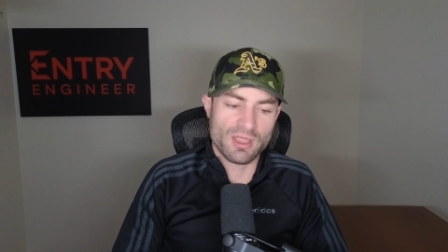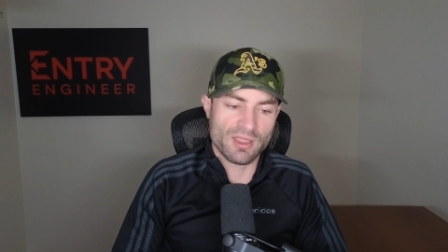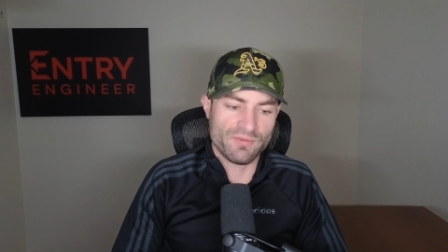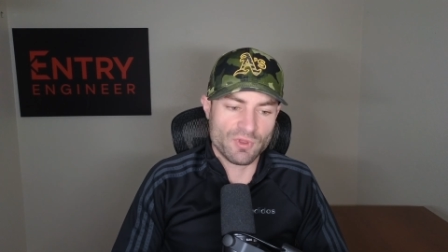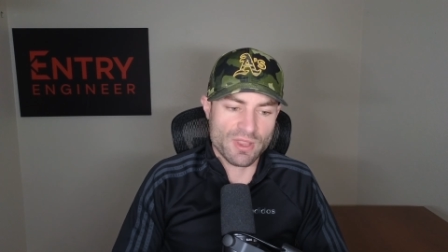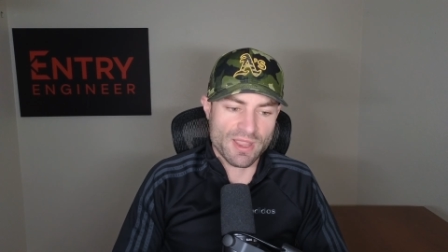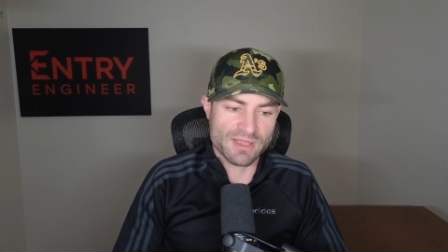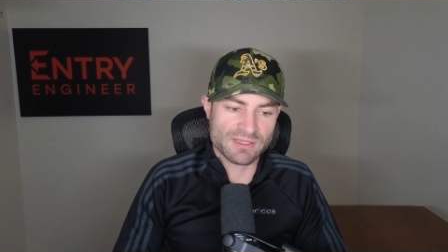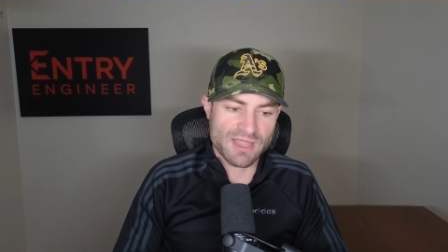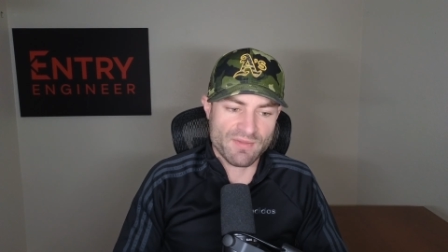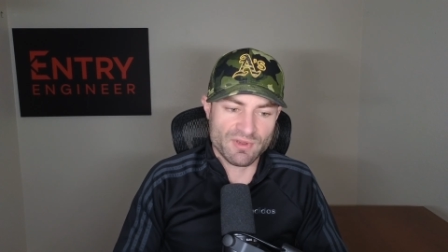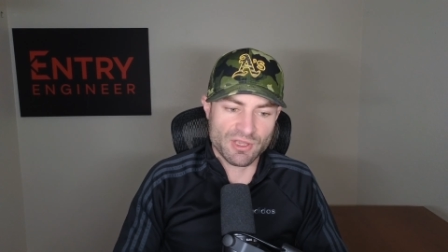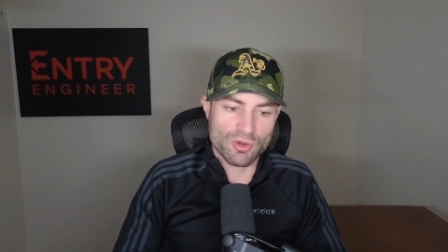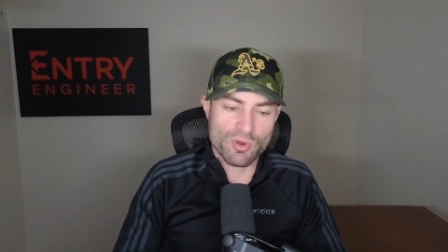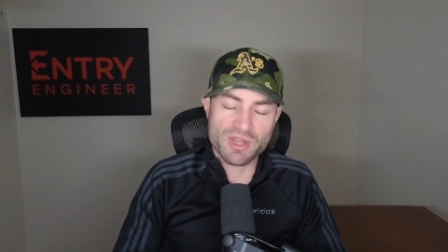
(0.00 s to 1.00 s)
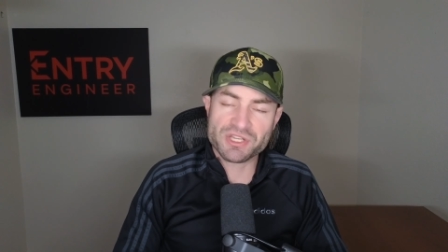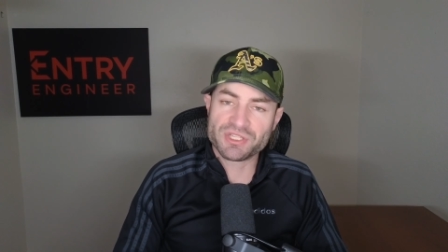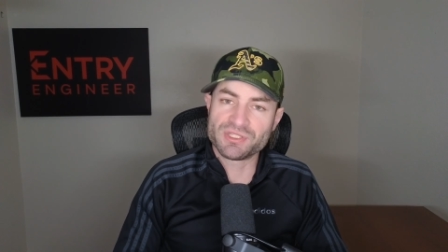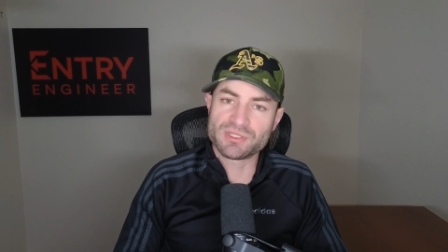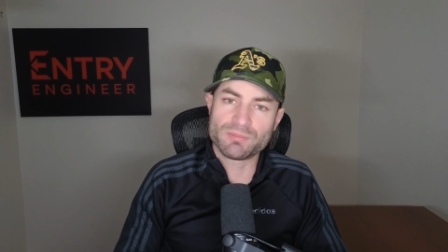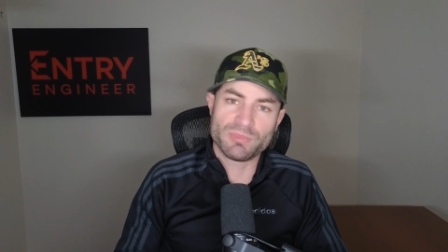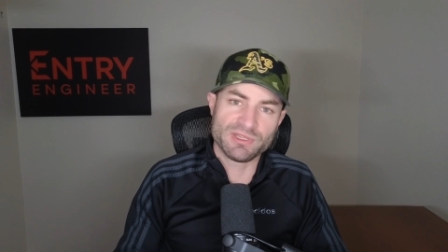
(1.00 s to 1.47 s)
if you guys have any
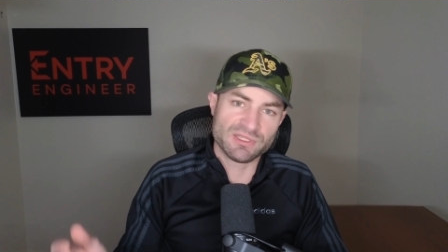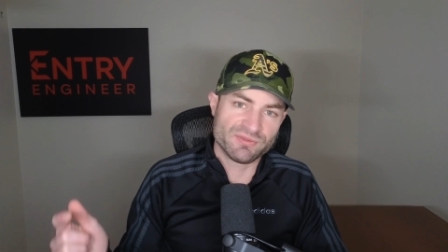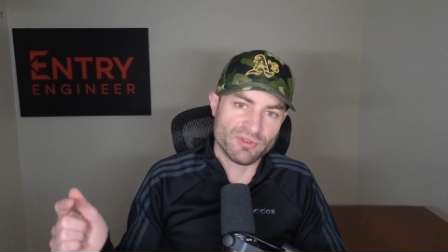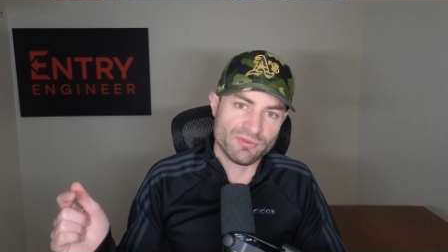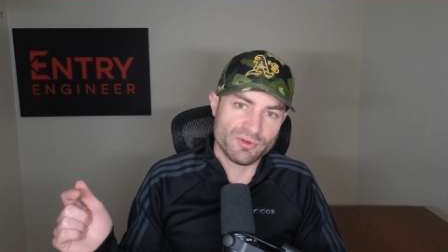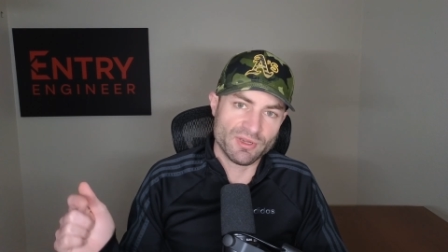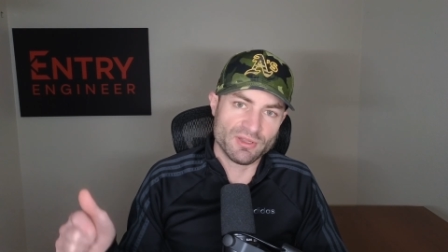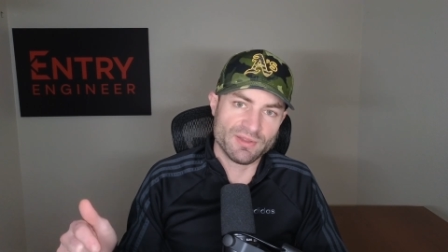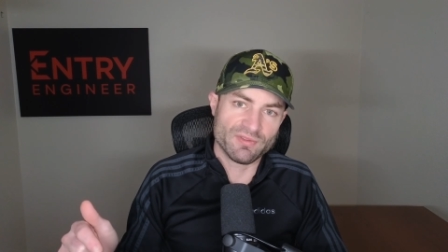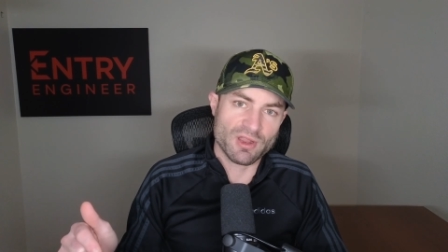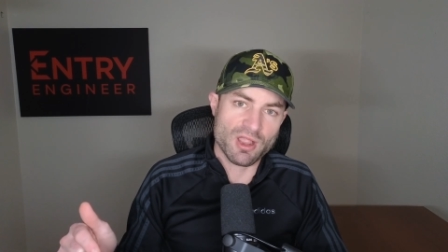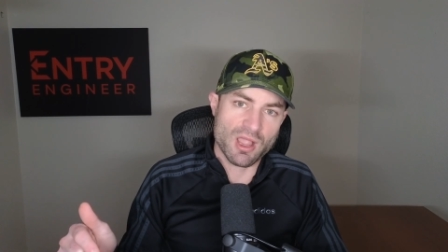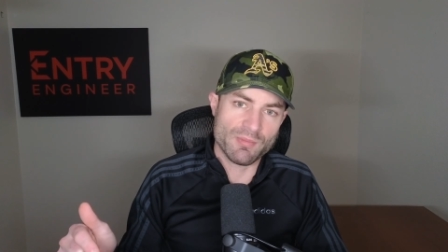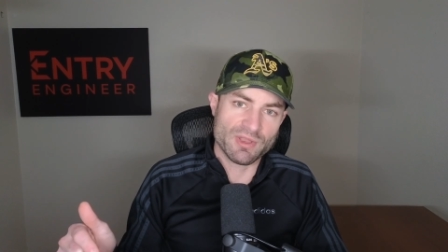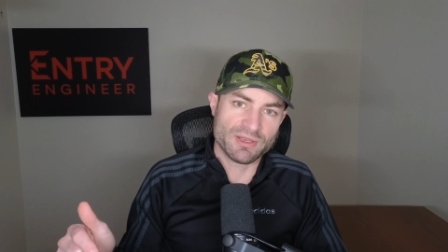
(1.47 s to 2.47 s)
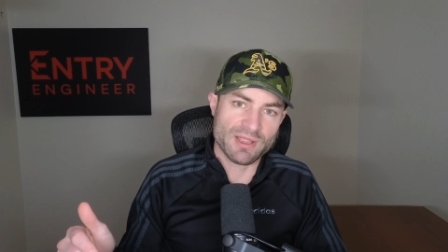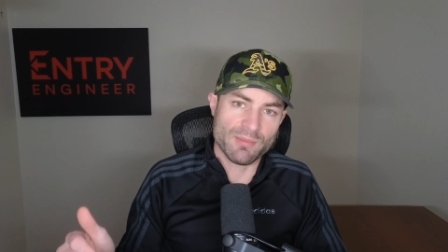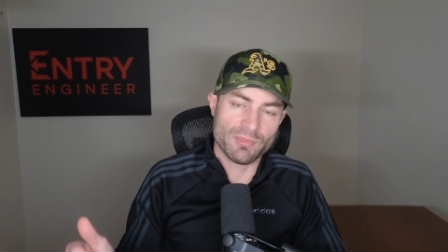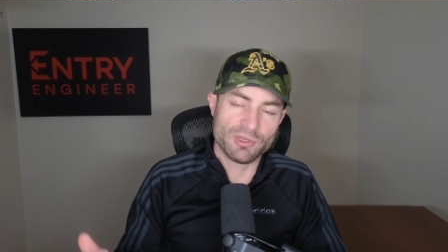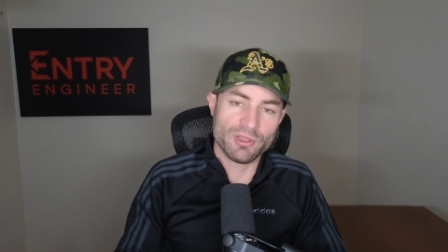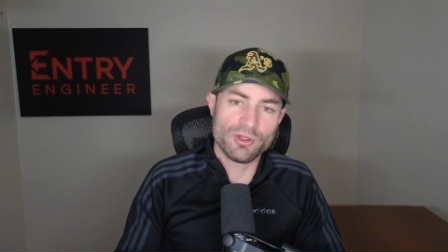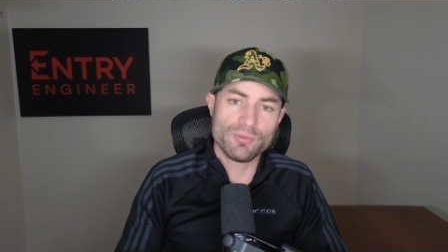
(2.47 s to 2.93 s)
questions, please feel free to leave a comment
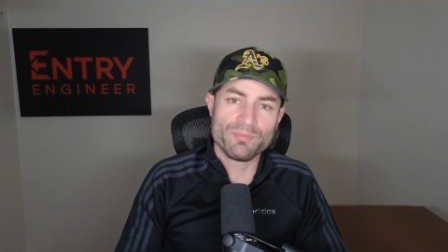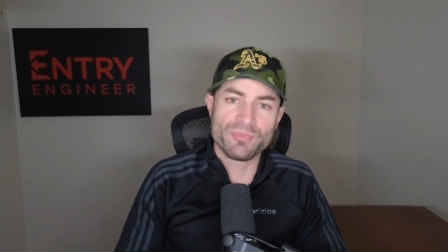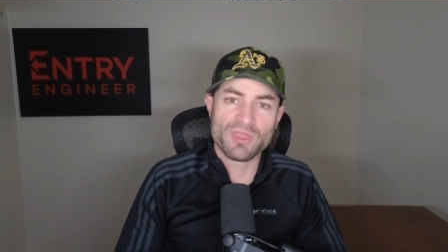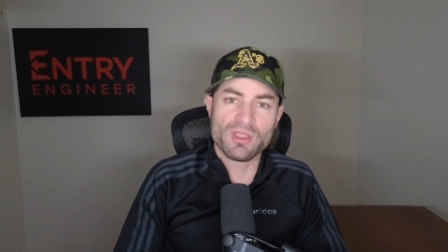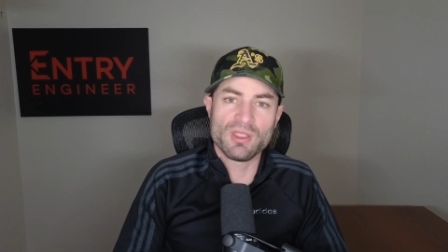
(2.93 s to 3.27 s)
down below.